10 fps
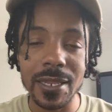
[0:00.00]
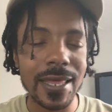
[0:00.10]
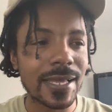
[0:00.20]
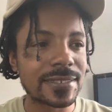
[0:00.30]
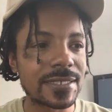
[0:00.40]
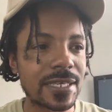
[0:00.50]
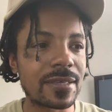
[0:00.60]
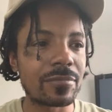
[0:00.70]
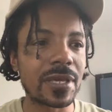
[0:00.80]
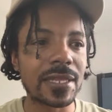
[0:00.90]
And like I said, it
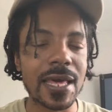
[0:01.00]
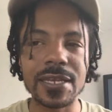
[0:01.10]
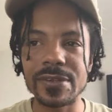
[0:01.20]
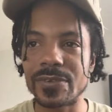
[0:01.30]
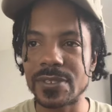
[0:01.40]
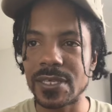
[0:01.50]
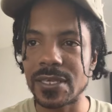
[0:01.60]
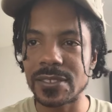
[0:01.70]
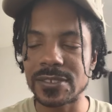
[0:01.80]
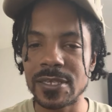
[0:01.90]
could be a lot of different
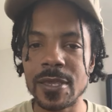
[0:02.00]
things.